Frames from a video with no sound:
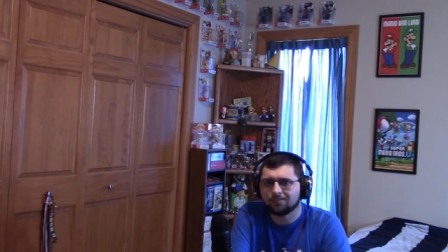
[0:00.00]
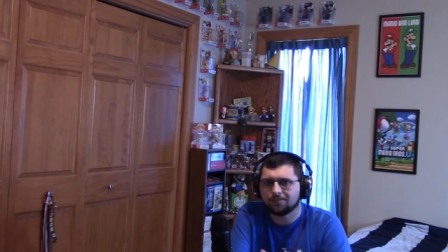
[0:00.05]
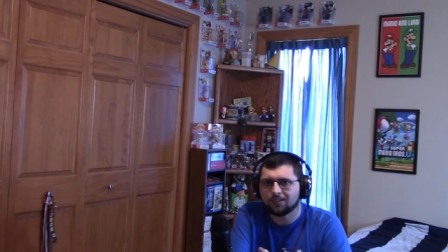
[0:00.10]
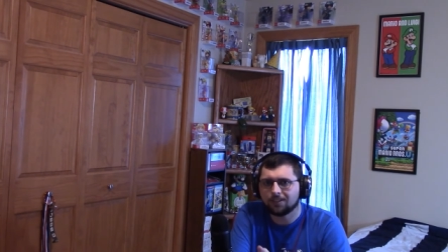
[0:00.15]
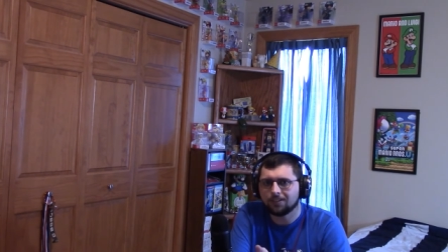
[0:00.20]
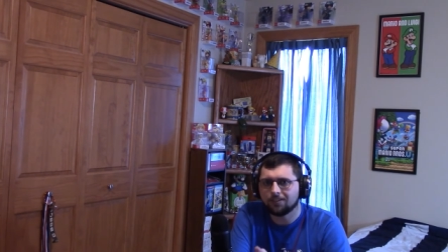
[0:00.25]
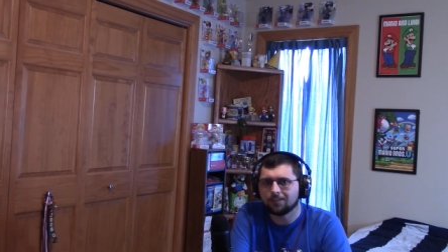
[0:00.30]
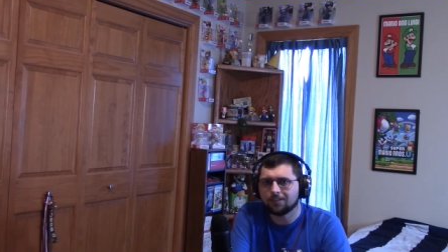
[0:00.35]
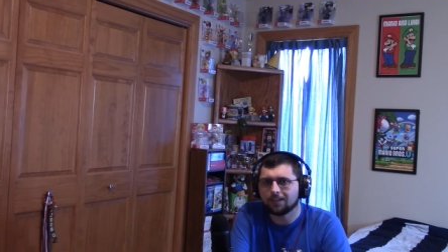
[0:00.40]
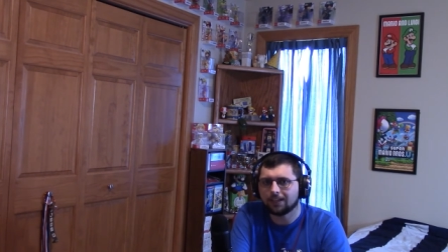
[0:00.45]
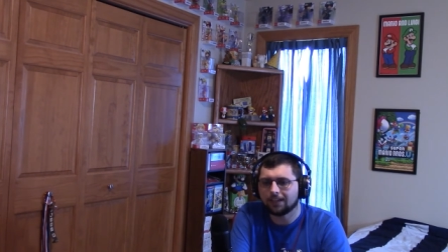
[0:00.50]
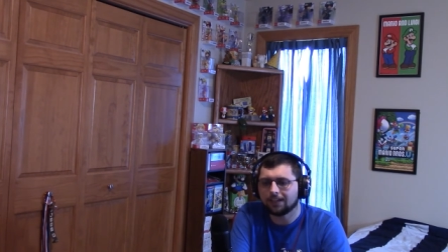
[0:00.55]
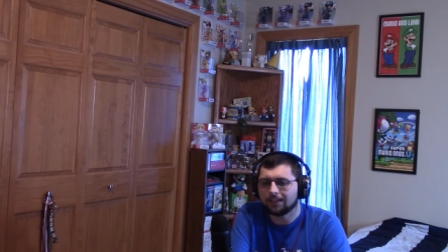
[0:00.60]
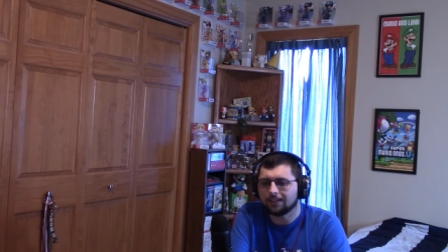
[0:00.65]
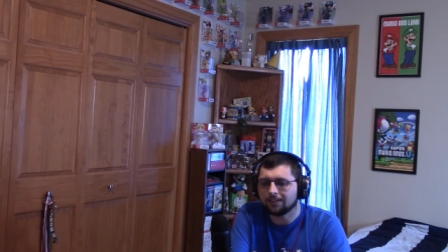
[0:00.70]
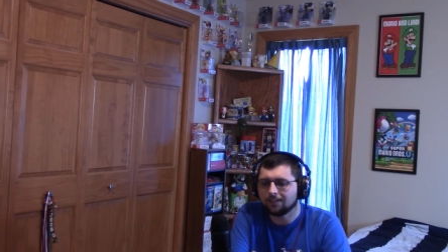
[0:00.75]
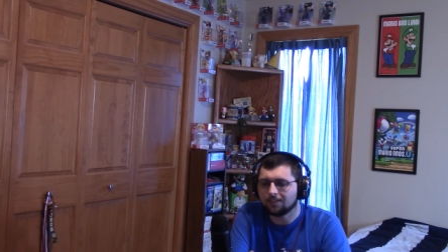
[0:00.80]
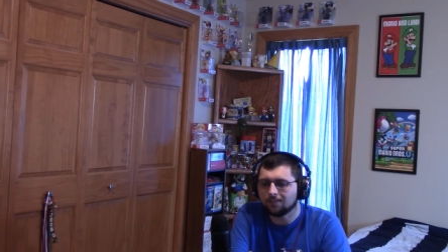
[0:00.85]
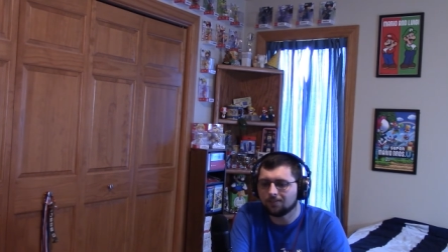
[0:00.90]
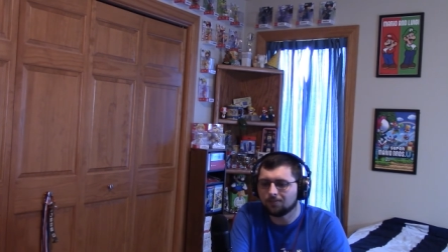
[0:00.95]

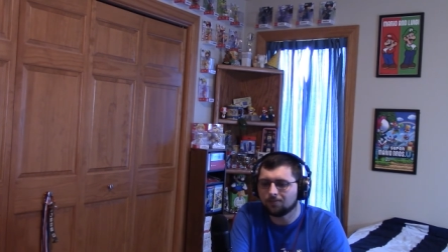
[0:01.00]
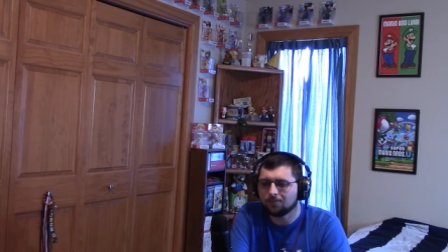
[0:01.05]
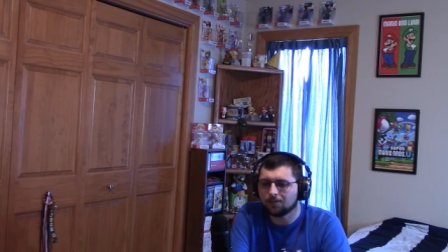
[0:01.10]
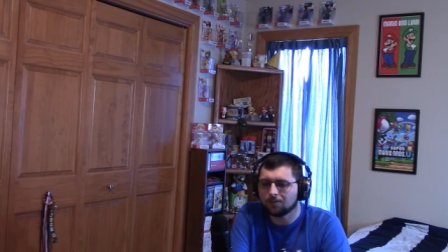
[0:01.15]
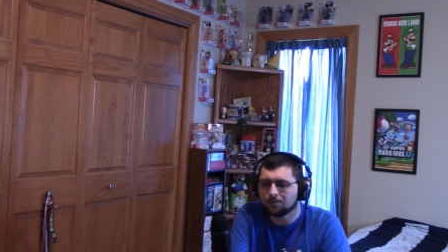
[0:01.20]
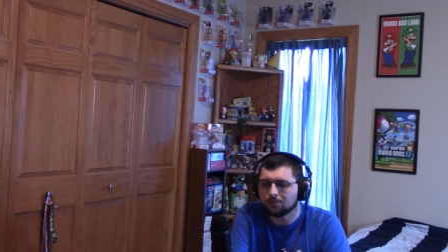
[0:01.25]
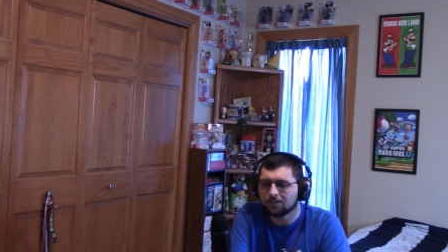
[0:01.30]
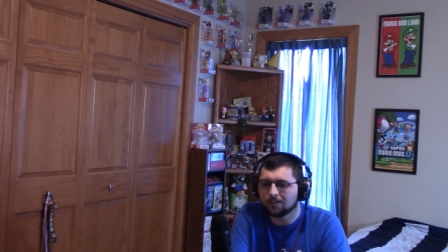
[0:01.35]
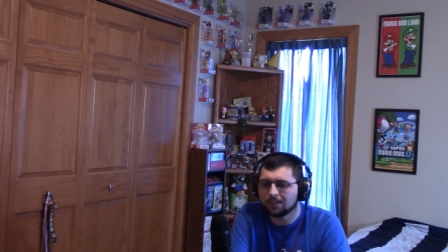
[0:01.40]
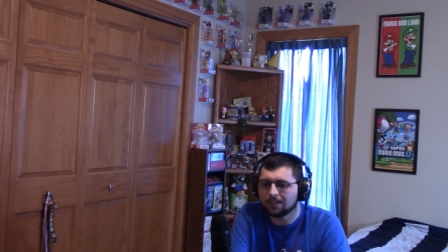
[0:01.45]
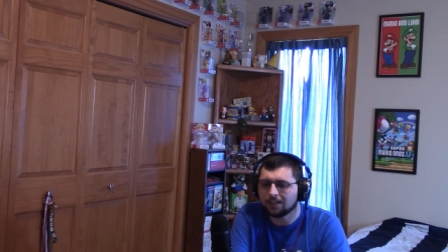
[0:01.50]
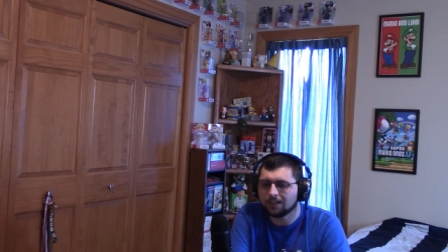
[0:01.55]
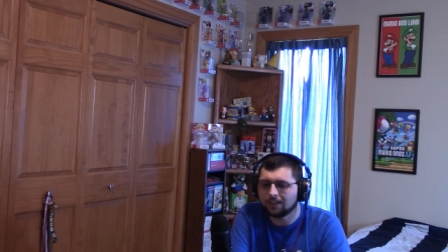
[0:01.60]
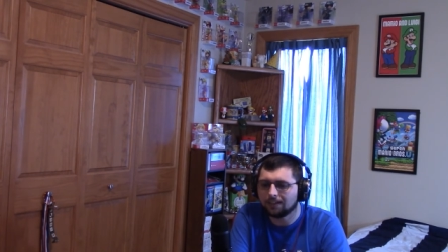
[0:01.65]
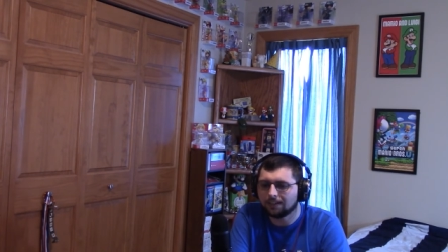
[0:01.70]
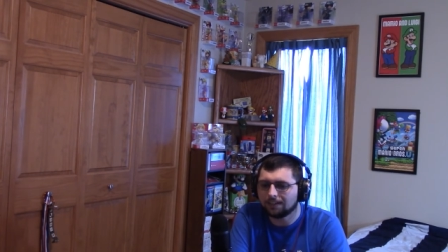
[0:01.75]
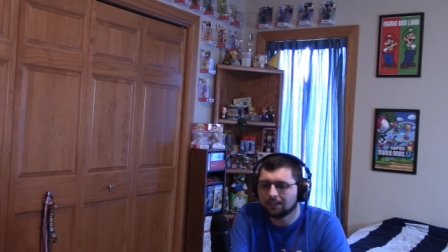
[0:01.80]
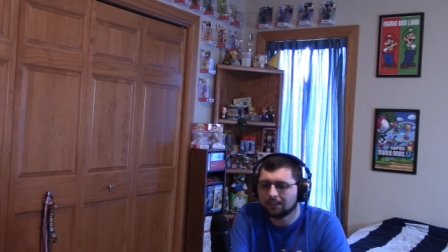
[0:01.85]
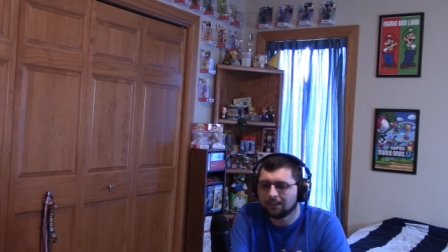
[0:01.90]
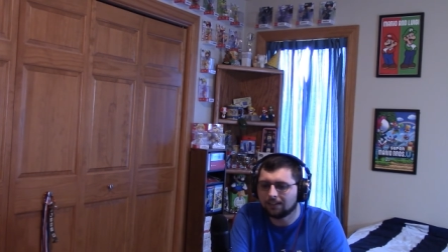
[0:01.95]
using
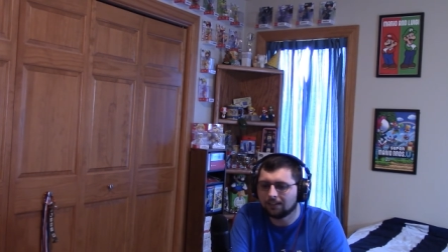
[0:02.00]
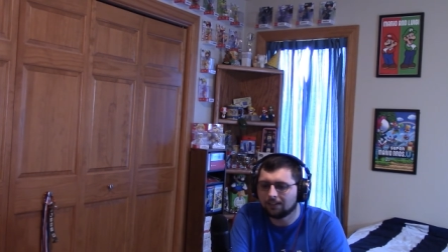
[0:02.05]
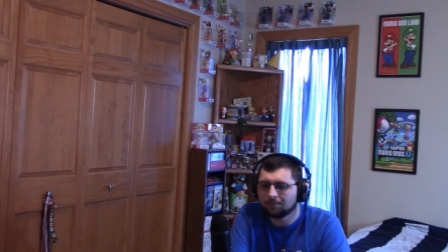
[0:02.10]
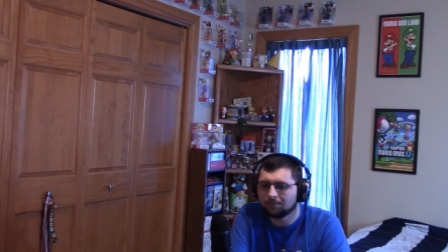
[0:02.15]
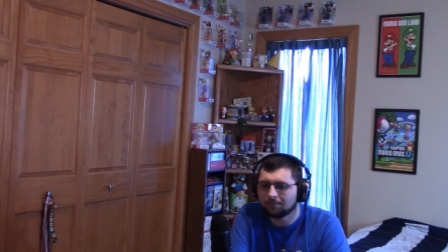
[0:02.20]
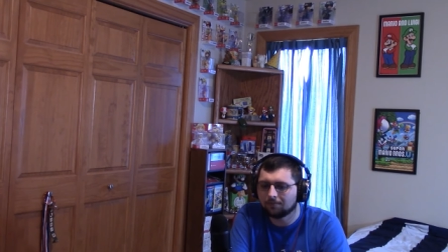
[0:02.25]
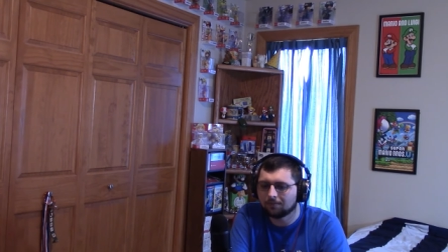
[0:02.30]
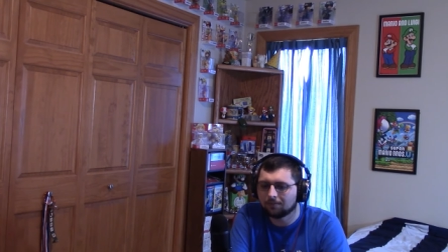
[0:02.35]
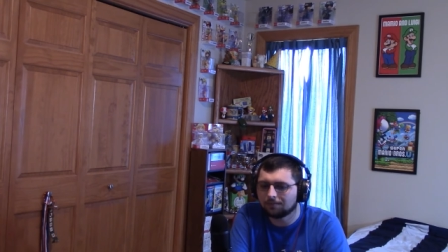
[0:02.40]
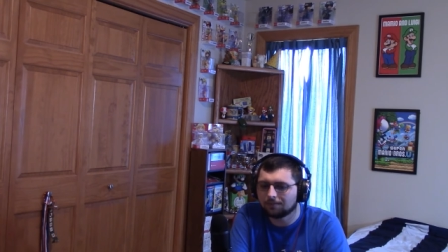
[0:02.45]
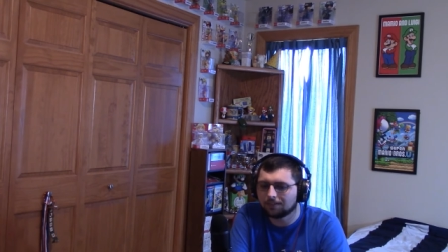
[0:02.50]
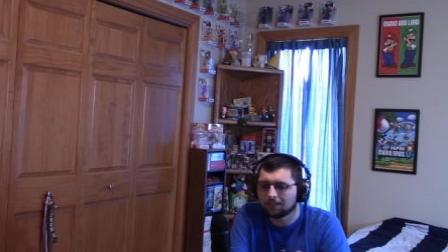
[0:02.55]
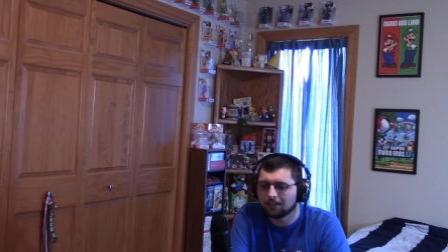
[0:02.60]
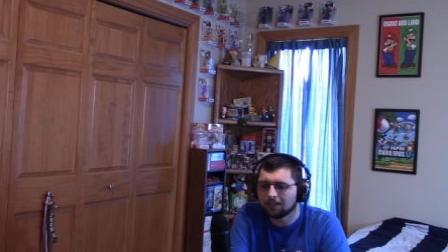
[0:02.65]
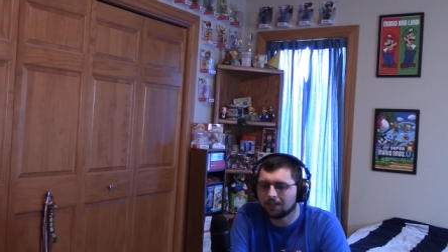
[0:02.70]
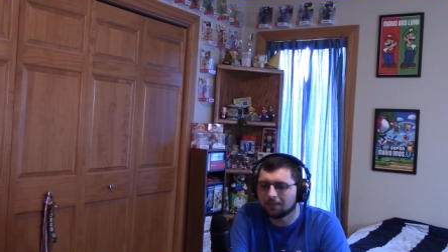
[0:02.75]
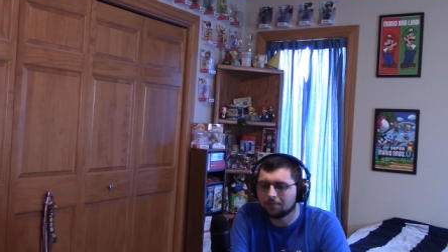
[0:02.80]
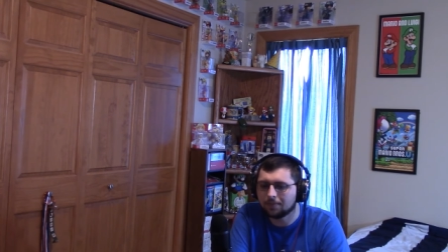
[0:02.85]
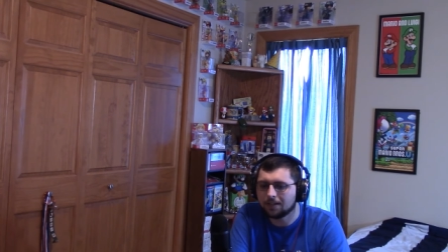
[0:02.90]
Club